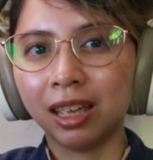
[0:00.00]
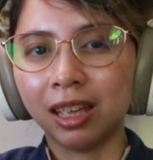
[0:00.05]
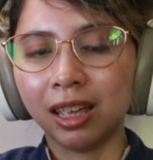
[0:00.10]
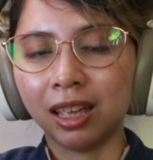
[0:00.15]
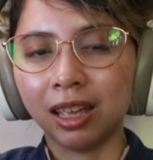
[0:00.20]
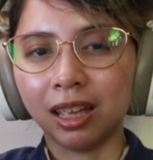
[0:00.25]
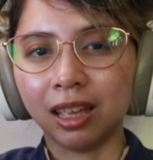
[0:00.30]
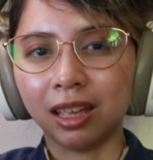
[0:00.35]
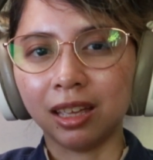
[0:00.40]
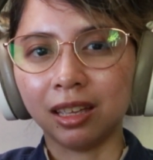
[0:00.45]

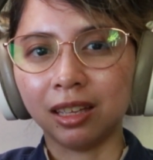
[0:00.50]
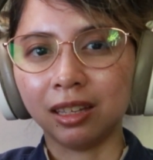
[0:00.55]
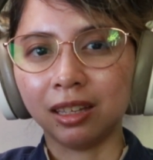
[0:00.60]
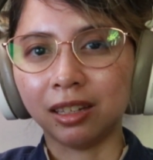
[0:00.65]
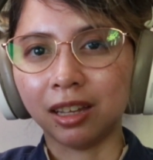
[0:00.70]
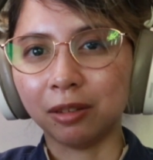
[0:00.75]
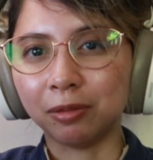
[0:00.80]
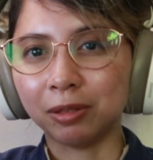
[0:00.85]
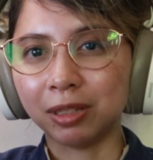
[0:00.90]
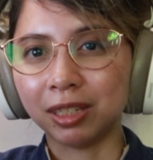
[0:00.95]
And
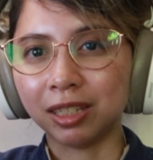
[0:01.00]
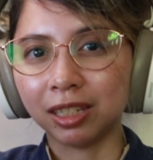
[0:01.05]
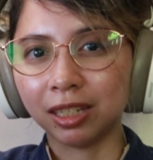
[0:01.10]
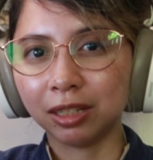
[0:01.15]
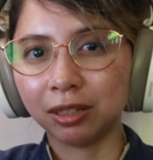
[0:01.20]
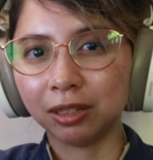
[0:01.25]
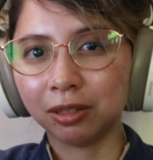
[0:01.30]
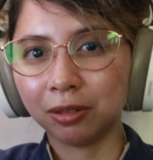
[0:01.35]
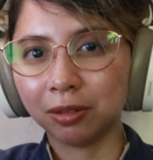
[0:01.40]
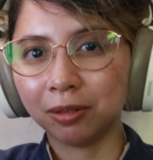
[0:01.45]
I will
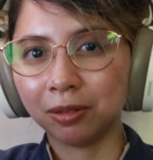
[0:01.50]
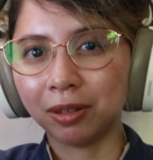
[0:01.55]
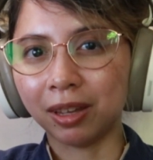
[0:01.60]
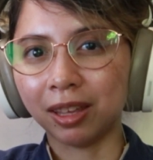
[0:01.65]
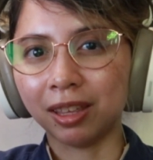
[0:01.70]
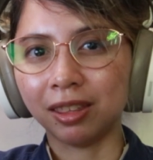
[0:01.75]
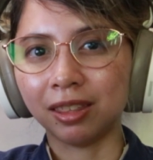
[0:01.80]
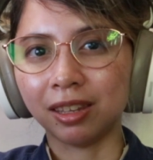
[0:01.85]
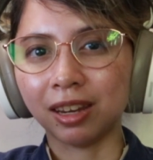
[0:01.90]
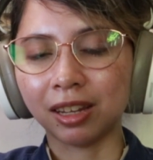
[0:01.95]
see you
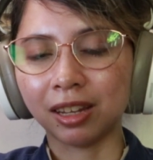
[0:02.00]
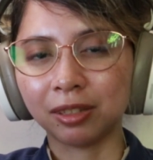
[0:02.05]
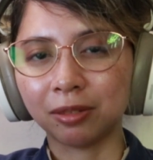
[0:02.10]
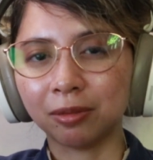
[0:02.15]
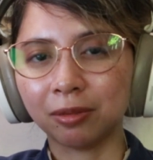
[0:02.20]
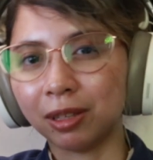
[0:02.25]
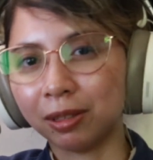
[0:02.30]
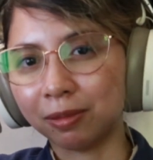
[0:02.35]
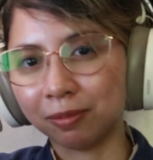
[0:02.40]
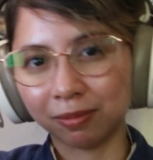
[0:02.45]
in the next
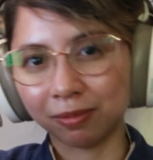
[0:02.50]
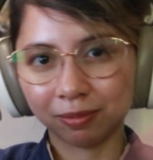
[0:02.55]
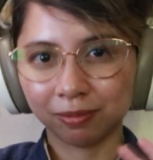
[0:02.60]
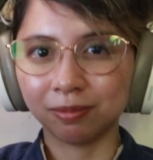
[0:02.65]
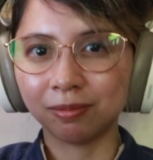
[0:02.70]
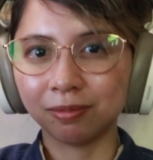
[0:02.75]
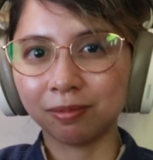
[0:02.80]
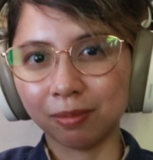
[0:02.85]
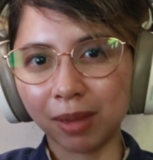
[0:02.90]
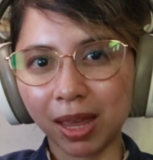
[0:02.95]
one.
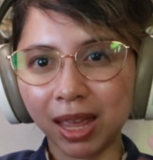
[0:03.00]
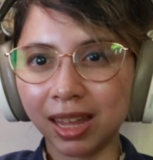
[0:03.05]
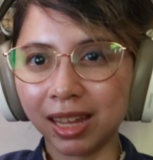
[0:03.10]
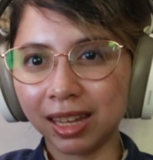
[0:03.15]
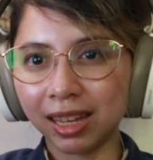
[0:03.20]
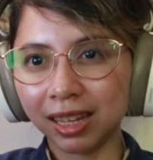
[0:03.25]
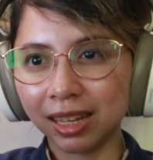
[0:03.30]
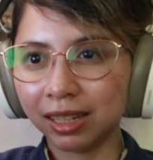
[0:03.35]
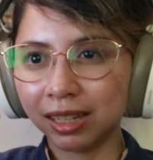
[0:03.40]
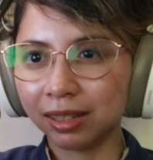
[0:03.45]

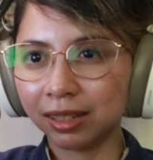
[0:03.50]
Bye!